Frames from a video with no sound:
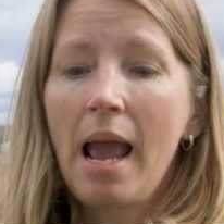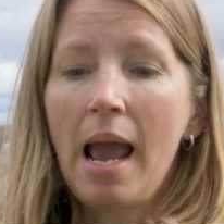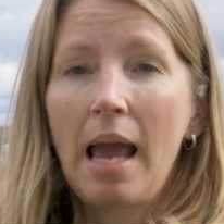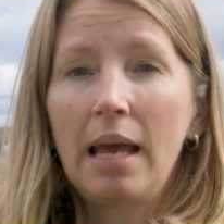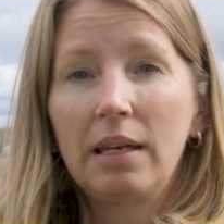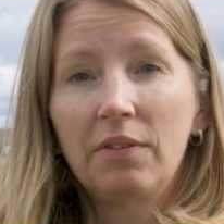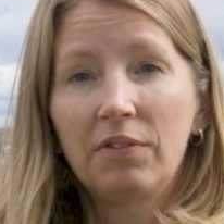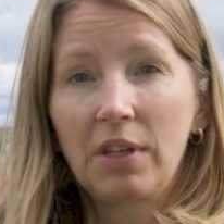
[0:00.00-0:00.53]

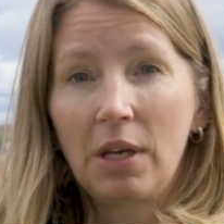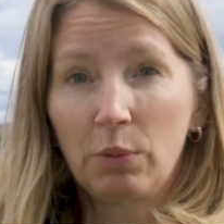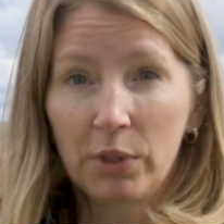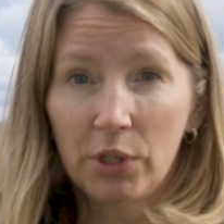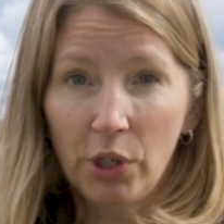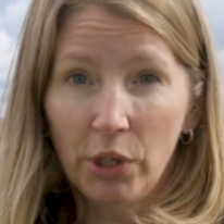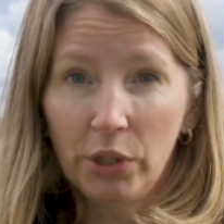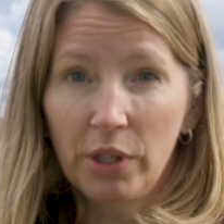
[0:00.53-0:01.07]
and if they
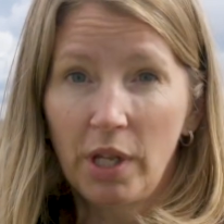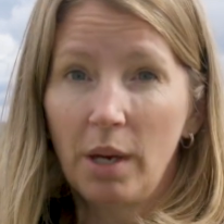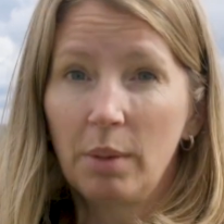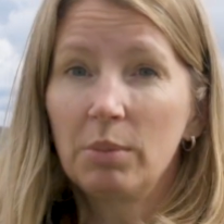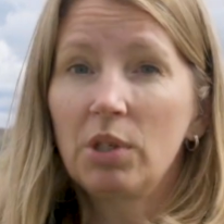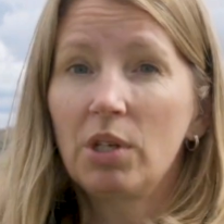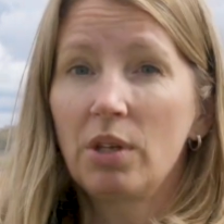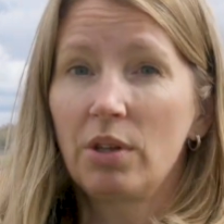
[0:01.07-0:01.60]
return
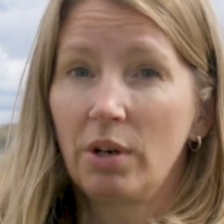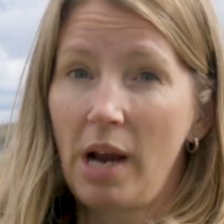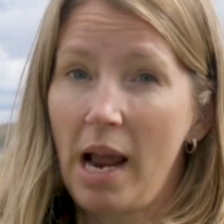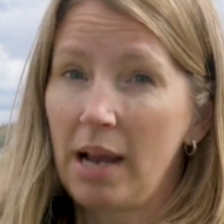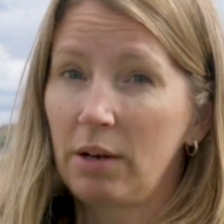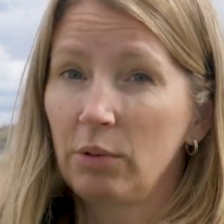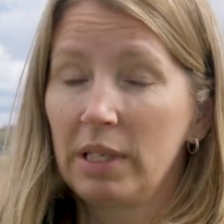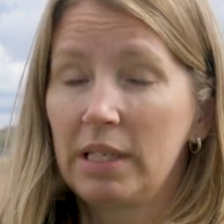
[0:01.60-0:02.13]
them to their
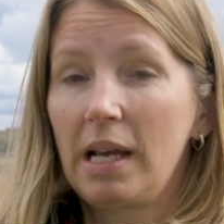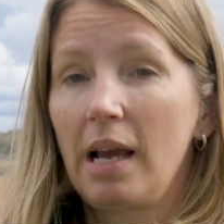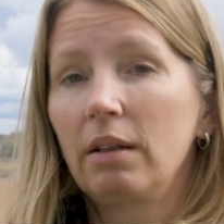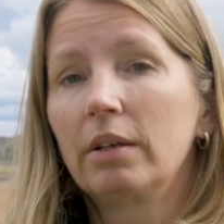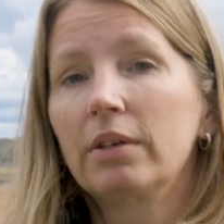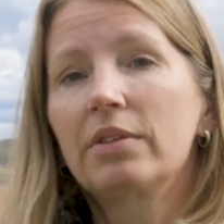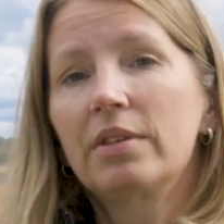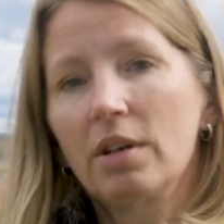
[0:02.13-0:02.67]
ag
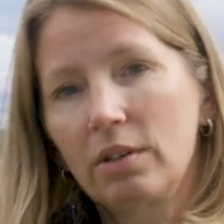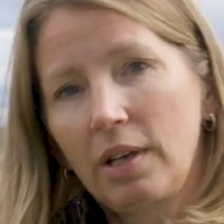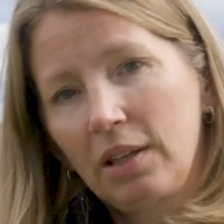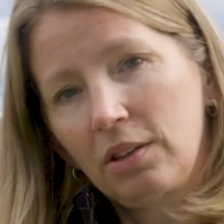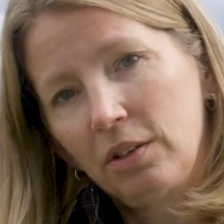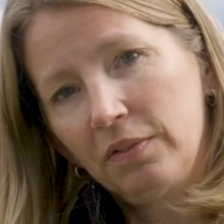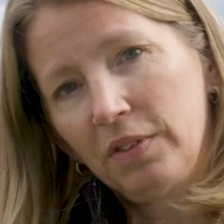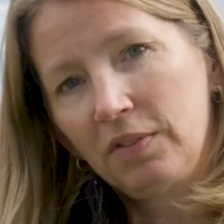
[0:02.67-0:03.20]
retailer, they'll get
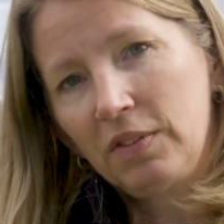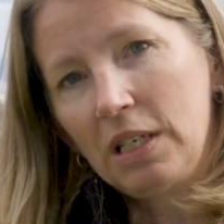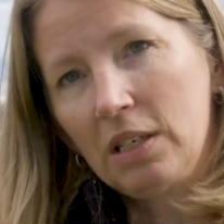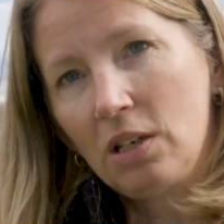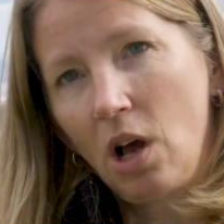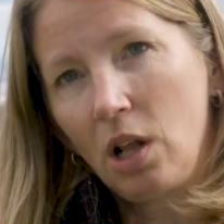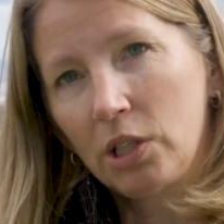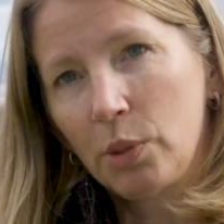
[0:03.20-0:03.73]
their
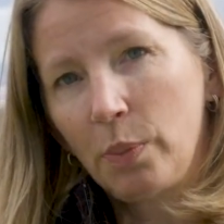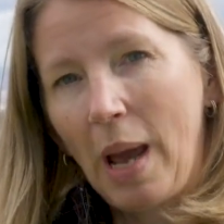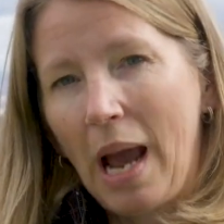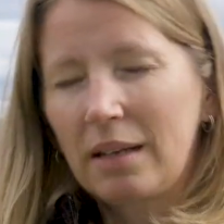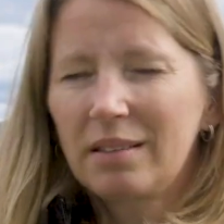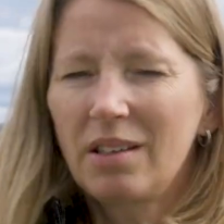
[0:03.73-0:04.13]
$15 back.